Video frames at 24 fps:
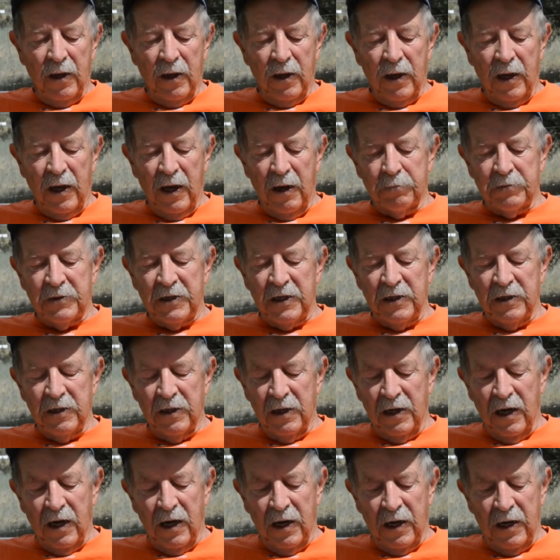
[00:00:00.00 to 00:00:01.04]
I
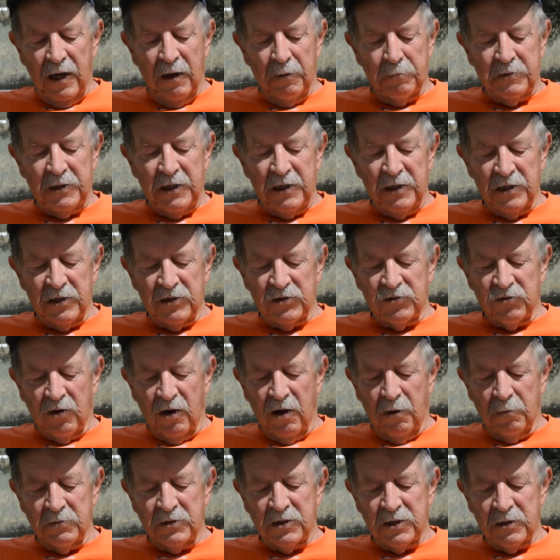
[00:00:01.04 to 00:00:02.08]
emptied the
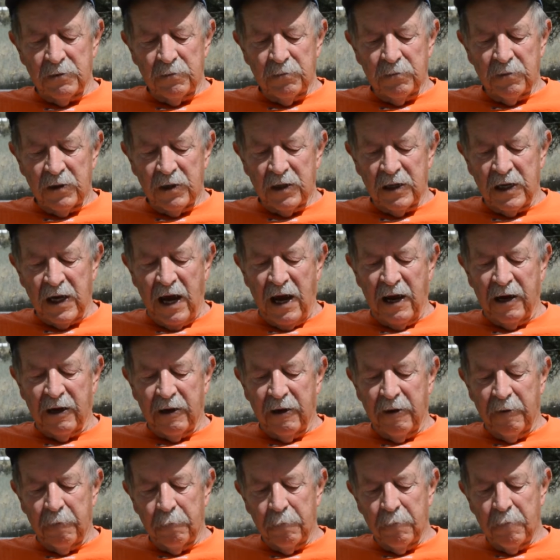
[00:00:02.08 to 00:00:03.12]
drums,
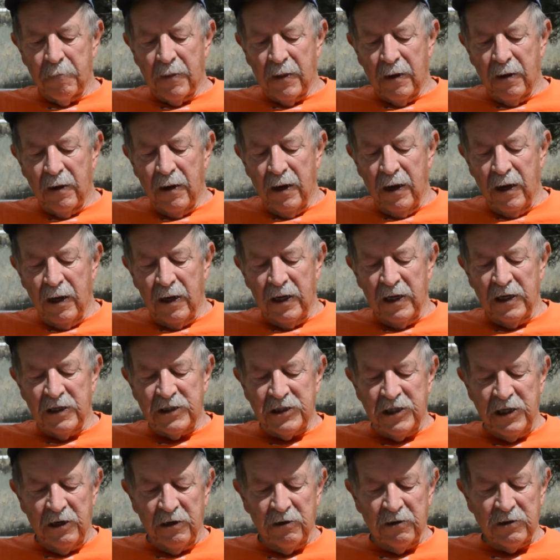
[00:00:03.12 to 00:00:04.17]
gagging and in
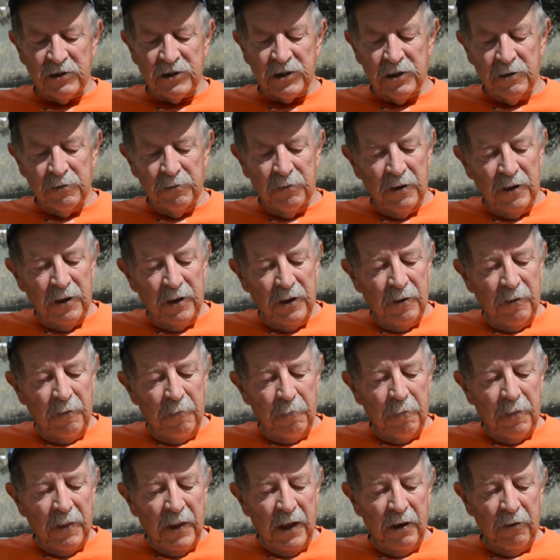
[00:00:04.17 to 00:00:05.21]
tears.
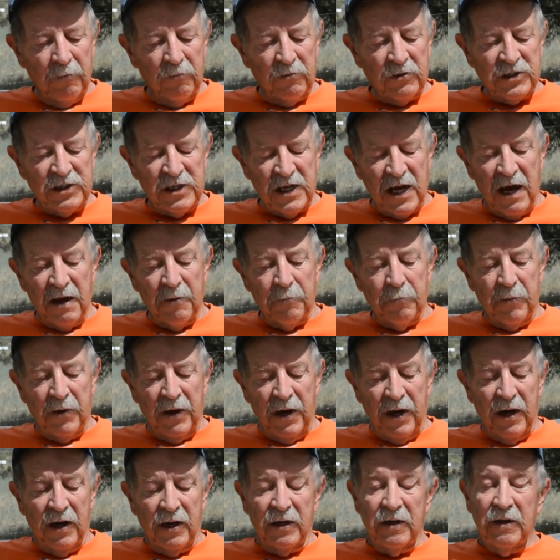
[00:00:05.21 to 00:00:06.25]
It was that
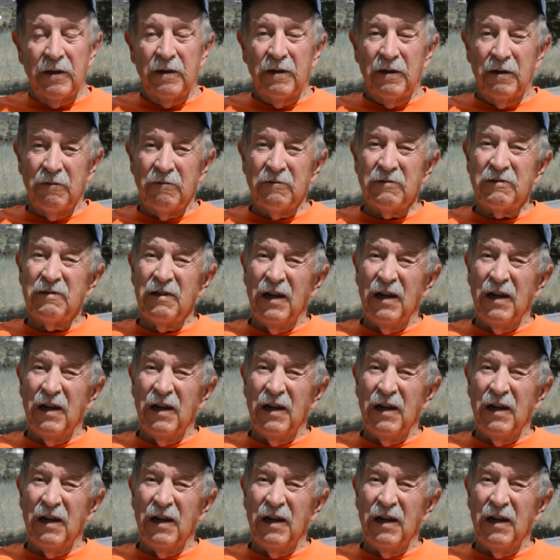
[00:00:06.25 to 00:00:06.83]
bad. It was